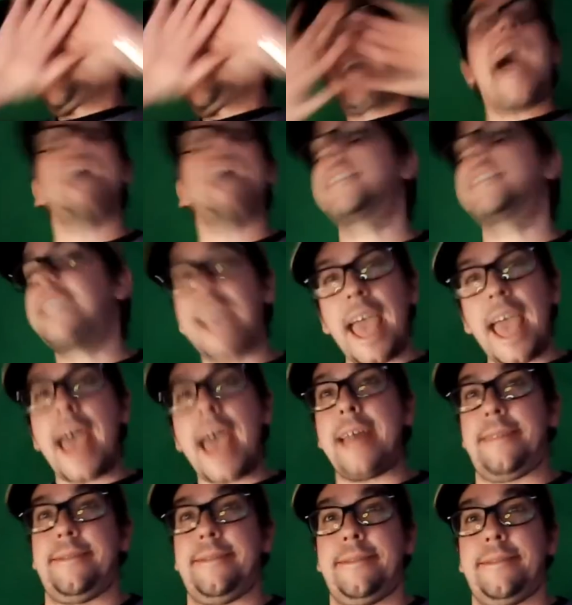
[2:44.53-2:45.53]
That's
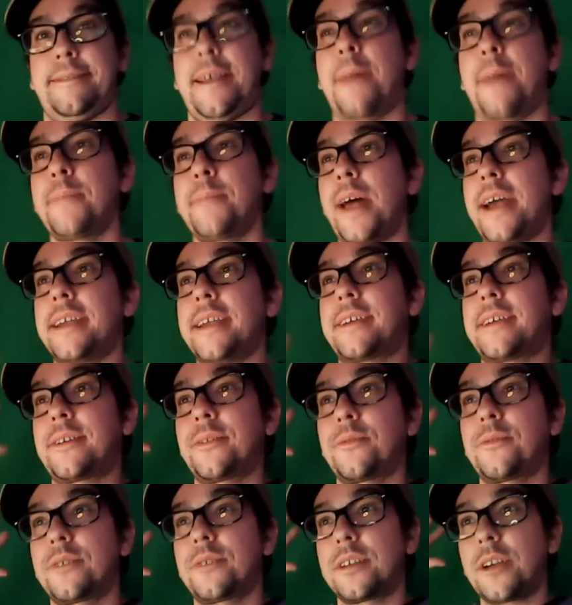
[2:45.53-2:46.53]
it. I'm
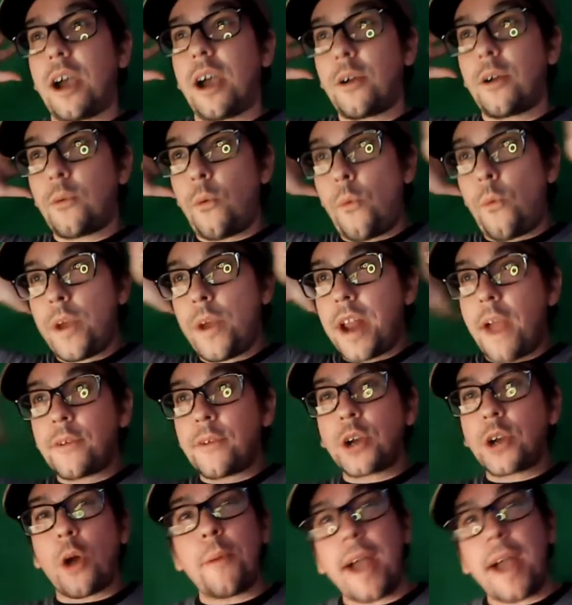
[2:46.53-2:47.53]
like, we
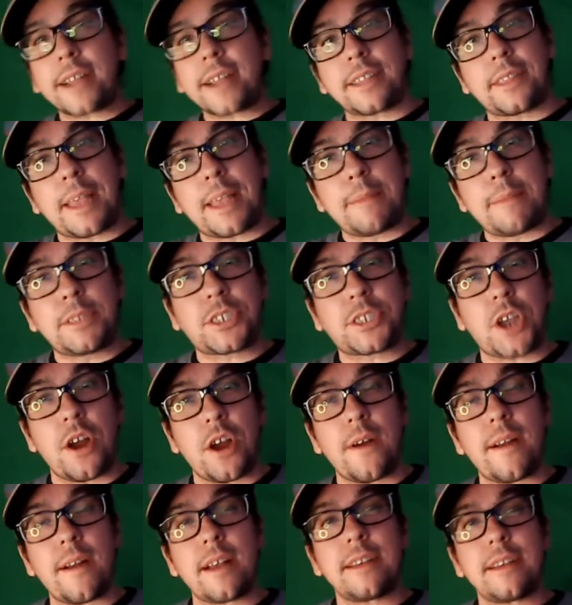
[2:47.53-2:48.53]
never go back to
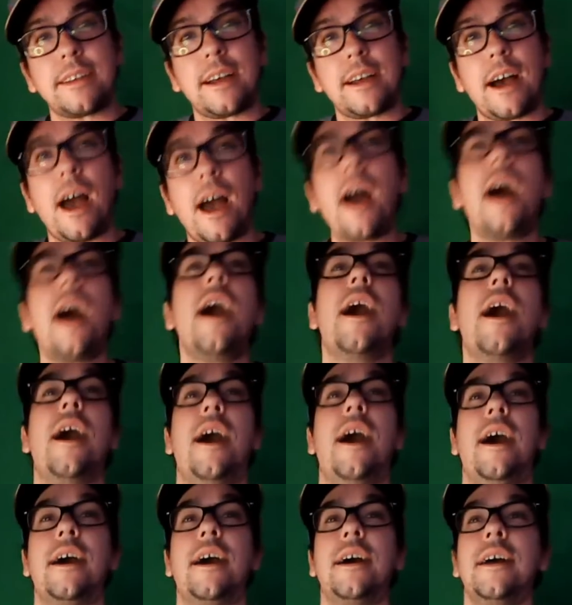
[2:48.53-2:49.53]
Themyscira?
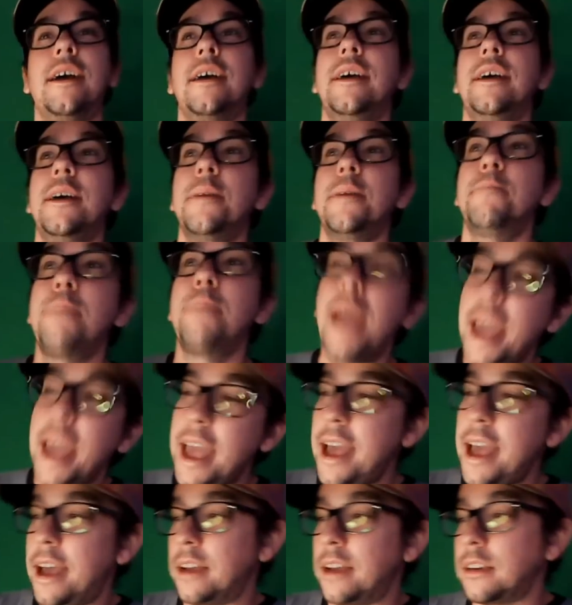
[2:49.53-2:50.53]
Ah,
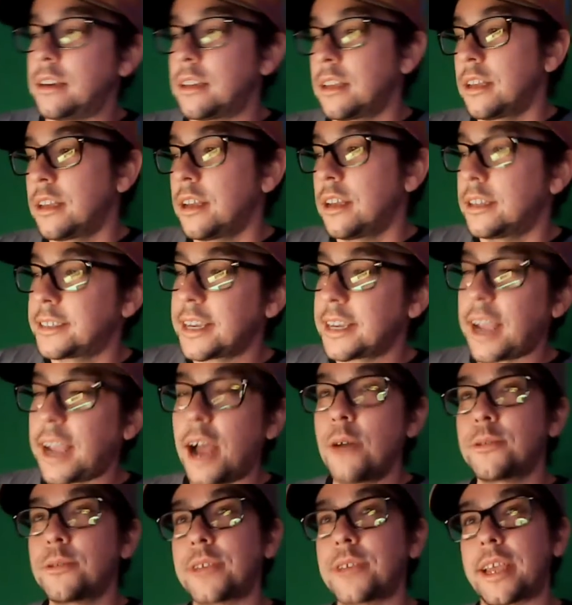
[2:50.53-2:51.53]
man. It's like
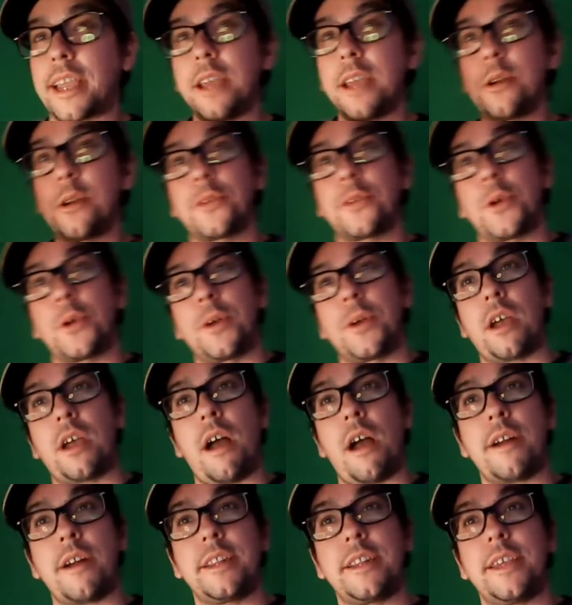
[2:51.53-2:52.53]
I was like interviewing
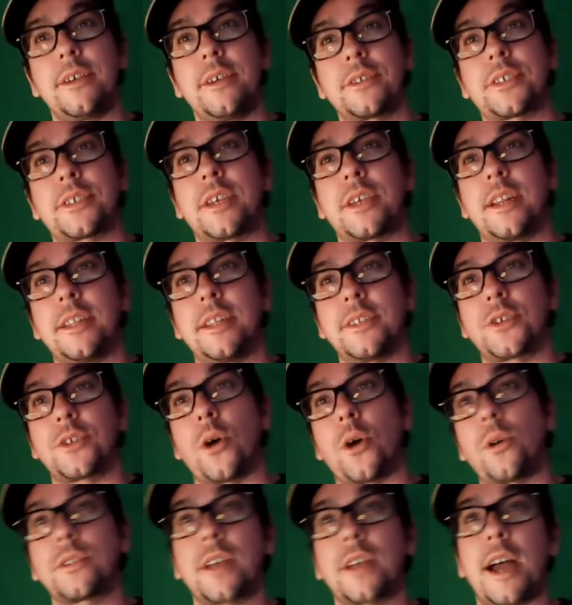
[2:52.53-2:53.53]
Connie Nielsen in this
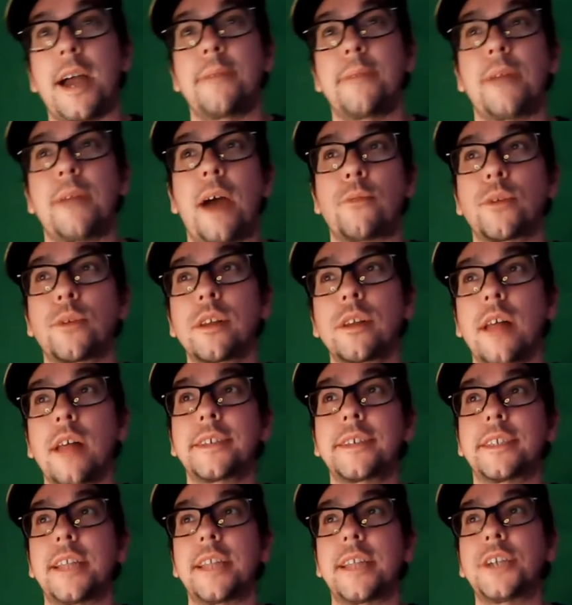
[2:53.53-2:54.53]
whole time, not
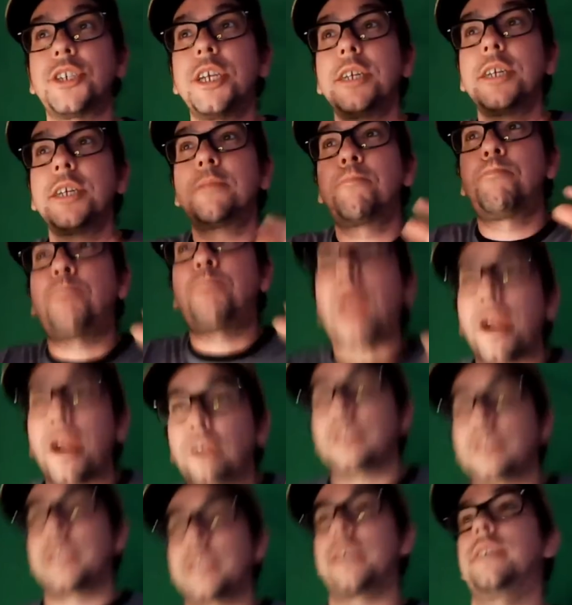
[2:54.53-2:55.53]
realizing that she's
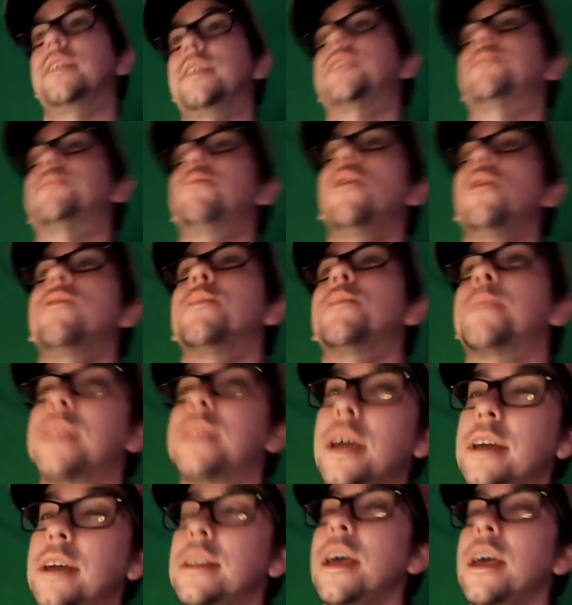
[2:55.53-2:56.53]
barely in this movie.
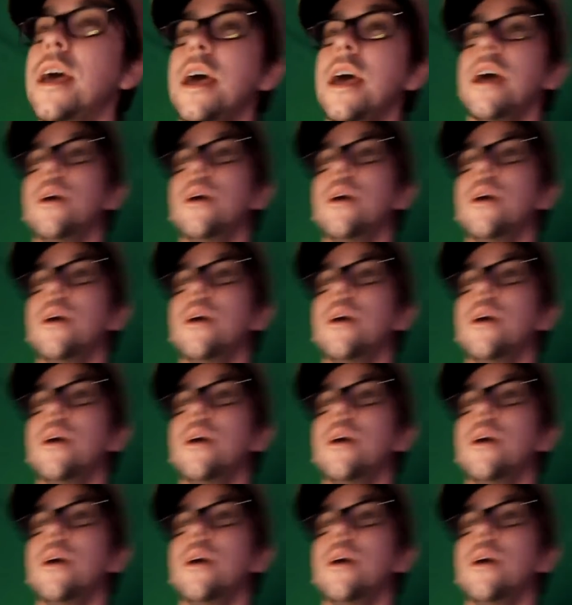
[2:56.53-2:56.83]
But then